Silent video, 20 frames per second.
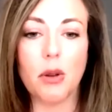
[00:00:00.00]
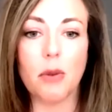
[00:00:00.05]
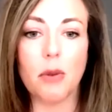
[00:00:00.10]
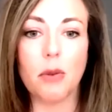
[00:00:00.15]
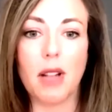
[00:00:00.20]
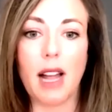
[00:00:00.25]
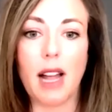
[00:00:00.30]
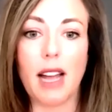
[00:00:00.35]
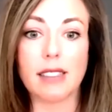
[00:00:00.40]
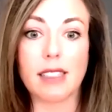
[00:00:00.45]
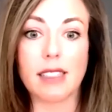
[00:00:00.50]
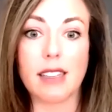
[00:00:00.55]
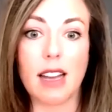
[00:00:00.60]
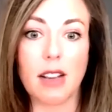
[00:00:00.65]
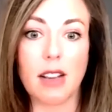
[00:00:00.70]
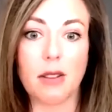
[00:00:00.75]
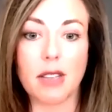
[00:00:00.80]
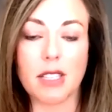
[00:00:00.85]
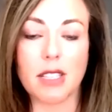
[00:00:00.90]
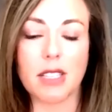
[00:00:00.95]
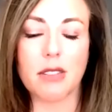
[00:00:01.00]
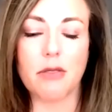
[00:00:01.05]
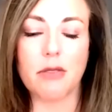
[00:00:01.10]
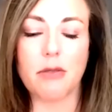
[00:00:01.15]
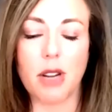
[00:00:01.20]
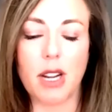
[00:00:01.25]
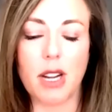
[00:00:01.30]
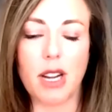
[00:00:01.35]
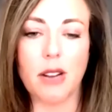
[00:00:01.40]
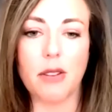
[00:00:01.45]
will ask that question
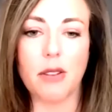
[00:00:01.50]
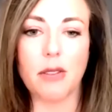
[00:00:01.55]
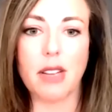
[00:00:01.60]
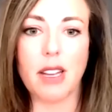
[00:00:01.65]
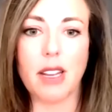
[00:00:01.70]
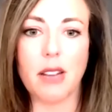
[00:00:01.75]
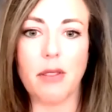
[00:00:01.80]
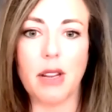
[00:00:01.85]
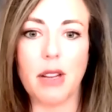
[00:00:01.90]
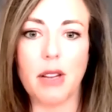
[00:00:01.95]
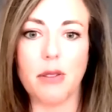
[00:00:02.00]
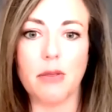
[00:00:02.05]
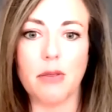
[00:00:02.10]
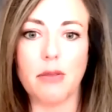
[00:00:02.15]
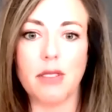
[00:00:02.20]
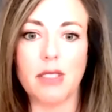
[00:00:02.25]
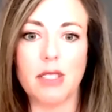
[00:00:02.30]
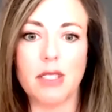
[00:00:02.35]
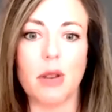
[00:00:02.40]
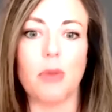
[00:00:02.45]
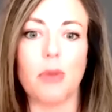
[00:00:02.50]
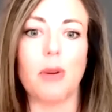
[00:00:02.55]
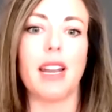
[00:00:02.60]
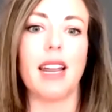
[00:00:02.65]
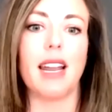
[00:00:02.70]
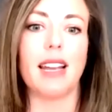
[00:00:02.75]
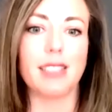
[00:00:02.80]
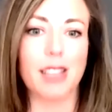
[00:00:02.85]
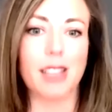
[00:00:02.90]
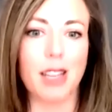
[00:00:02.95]
for you if you don't want
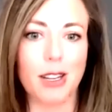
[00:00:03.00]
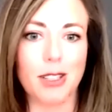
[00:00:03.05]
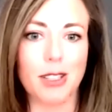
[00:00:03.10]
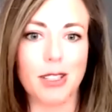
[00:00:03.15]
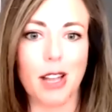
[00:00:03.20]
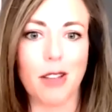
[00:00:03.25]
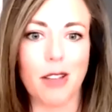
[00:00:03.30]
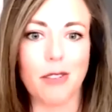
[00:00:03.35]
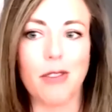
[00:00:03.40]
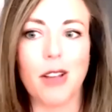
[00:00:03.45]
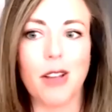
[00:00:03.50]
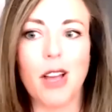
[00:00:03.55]
to ask it yourself.